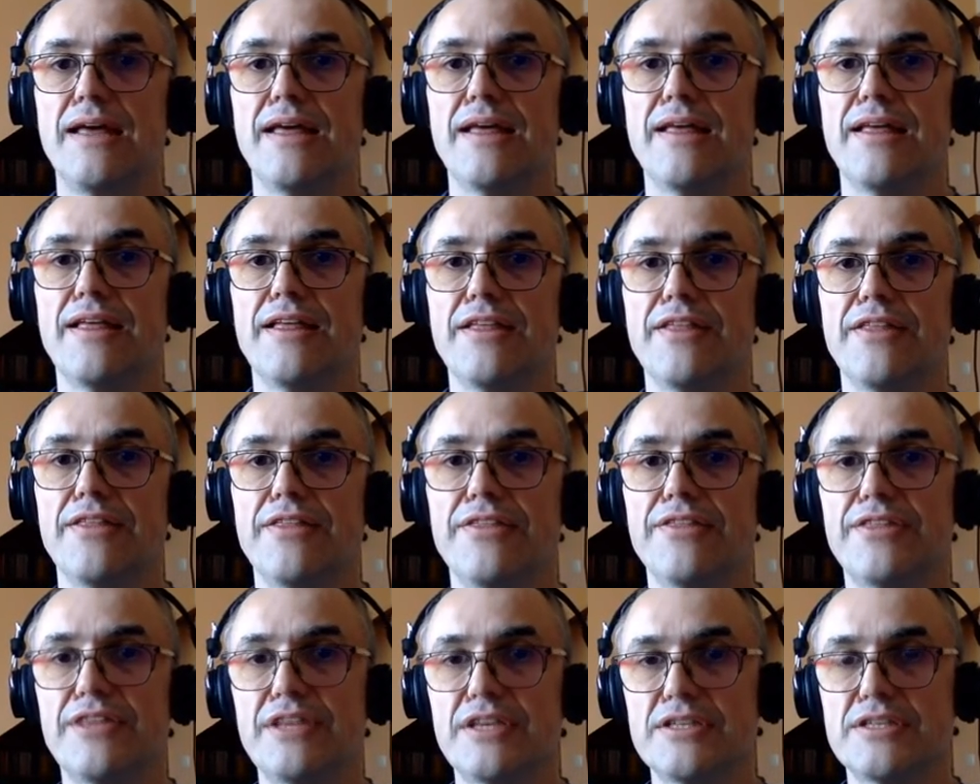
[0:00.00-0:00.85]

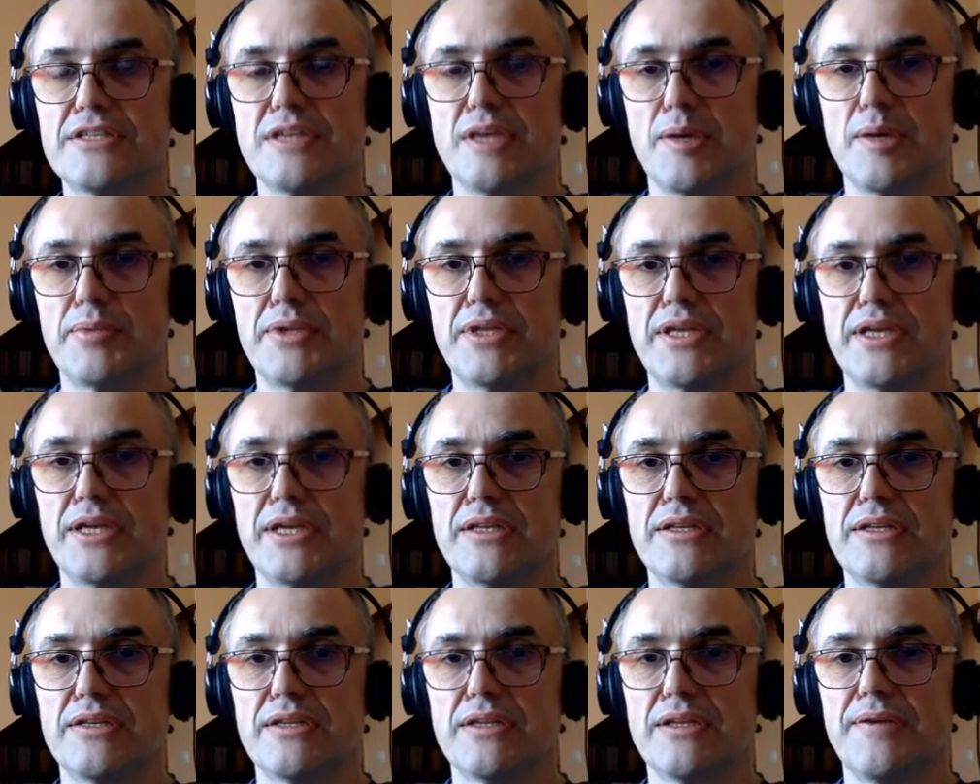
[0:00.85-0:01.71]
This
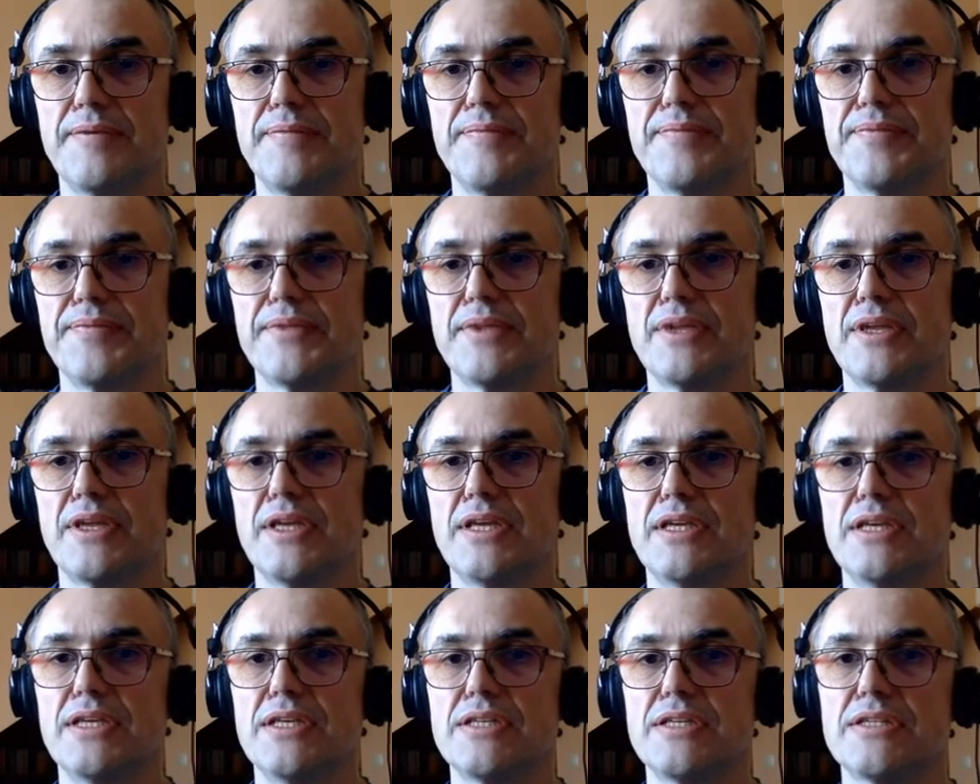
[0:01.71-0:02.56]
update
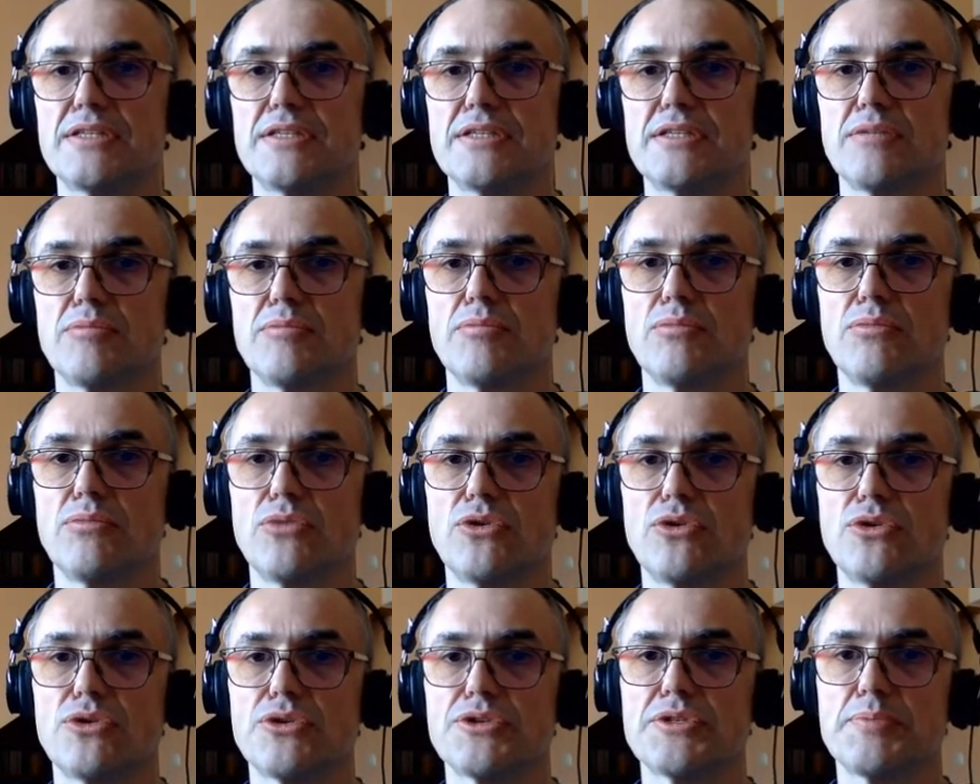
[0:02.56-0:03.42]
is
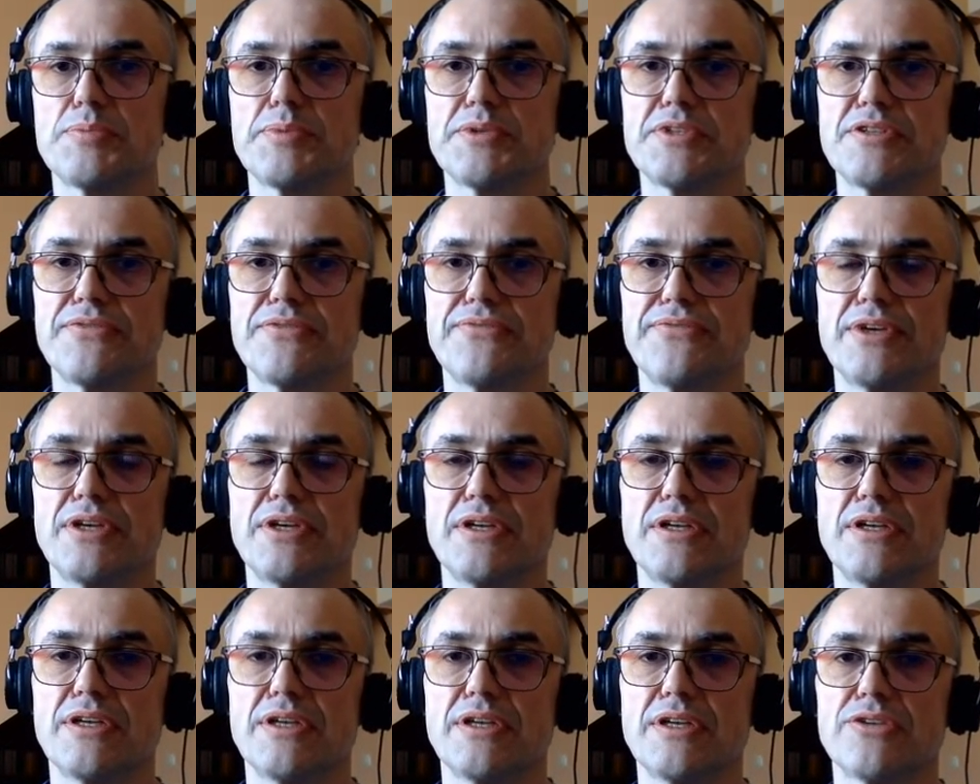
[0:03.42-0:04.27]
more
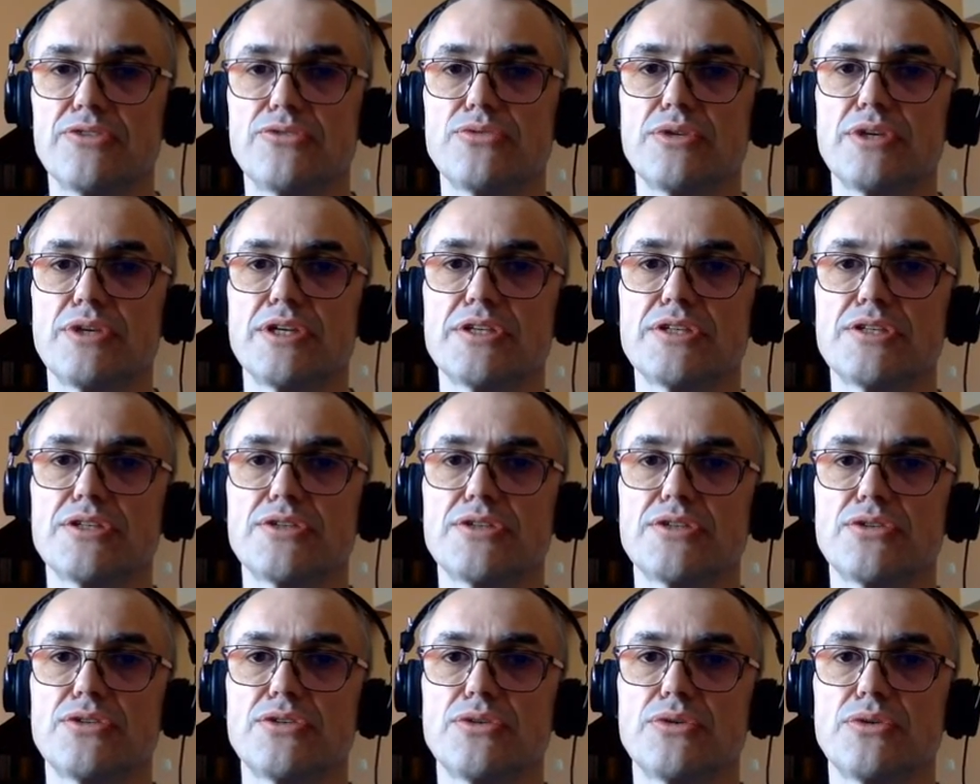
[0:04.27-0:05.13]
specifically
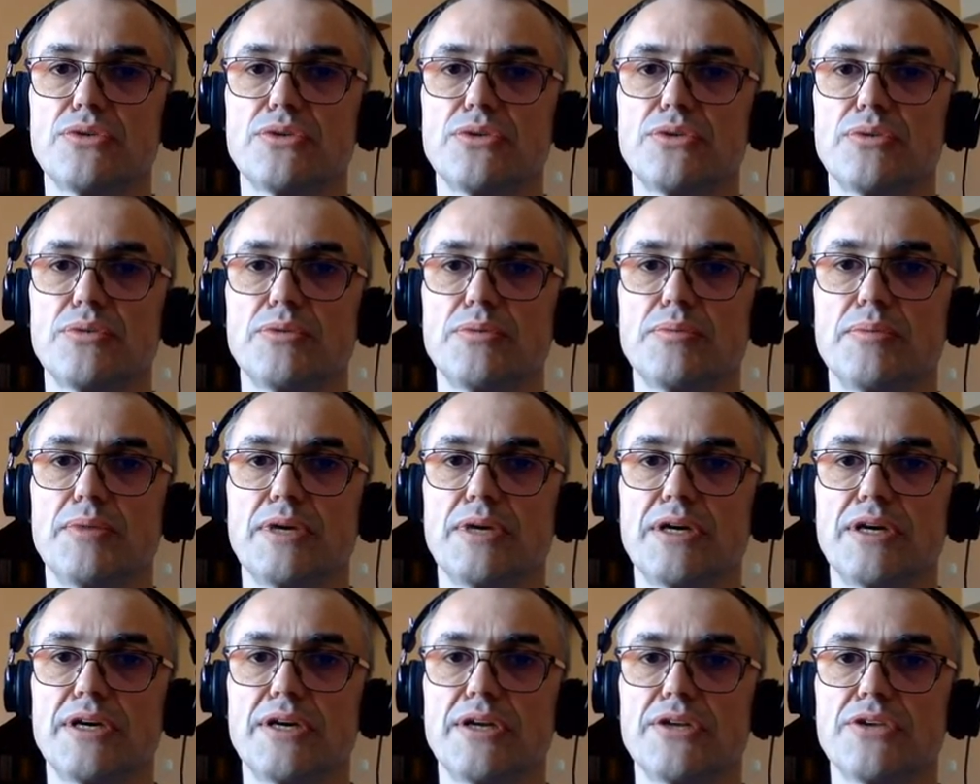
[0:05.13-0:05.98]
addressed to
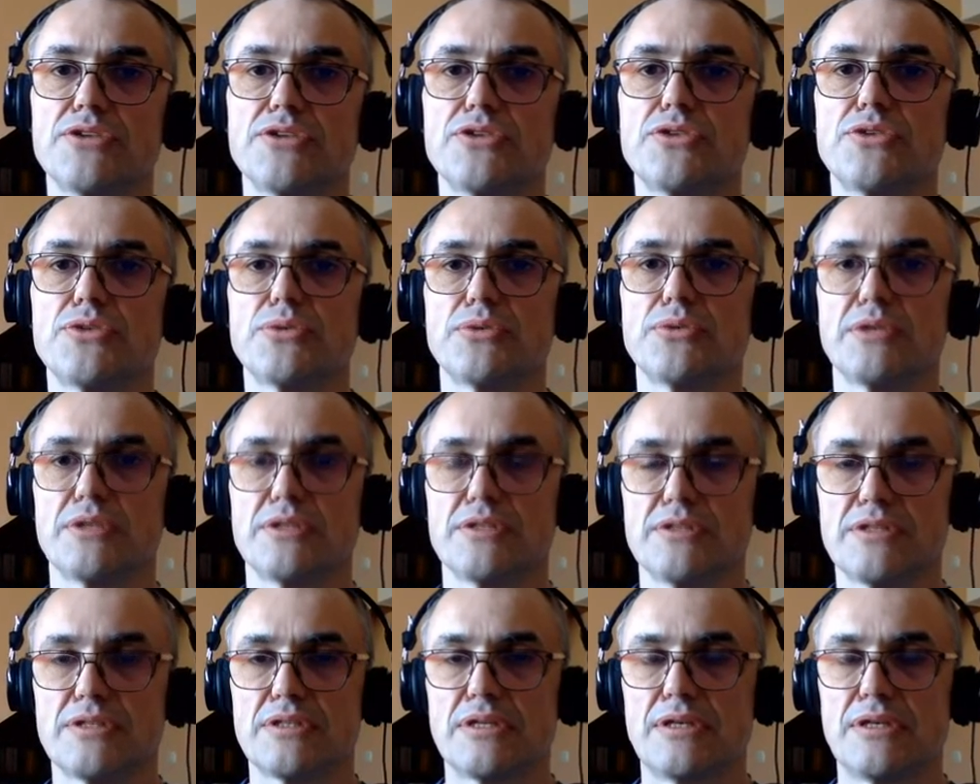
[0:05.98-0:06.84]
my
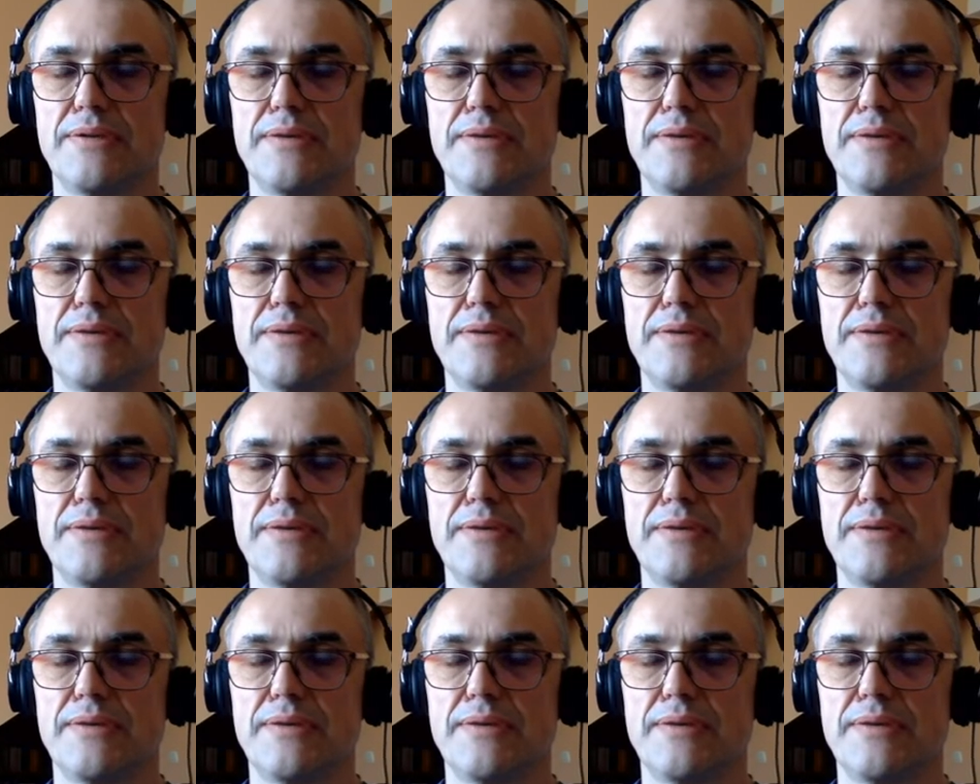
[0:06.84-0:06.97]
students